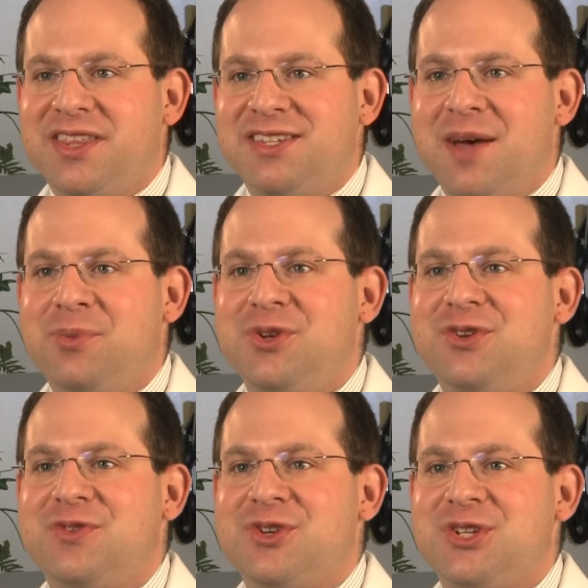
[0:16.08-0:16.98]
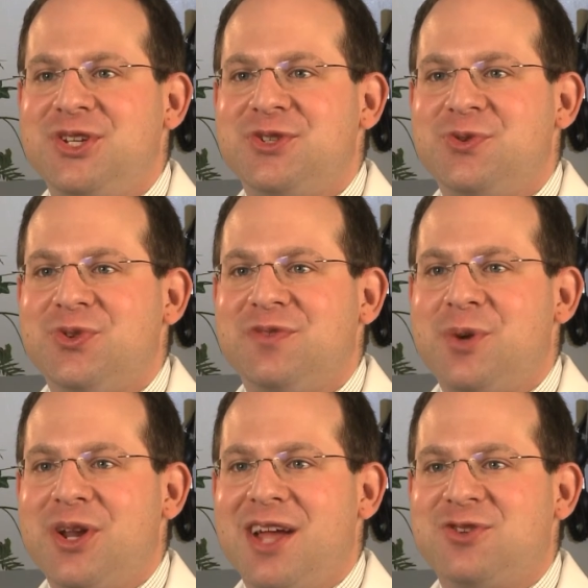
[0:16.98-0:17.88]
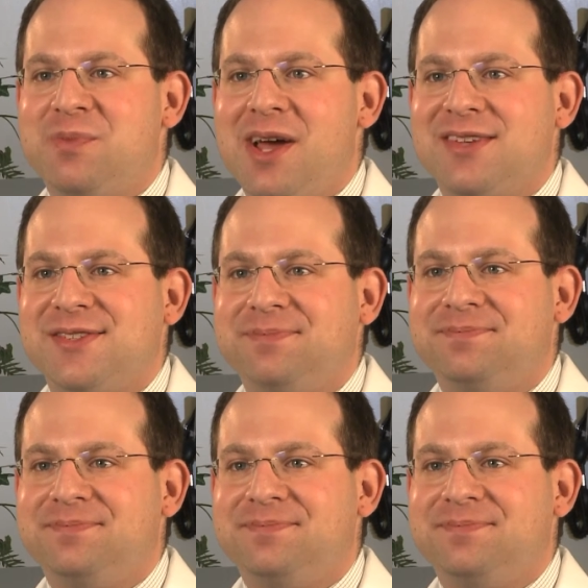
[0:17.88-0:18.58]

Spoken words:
of the Temple University School of Podiatric Medicine.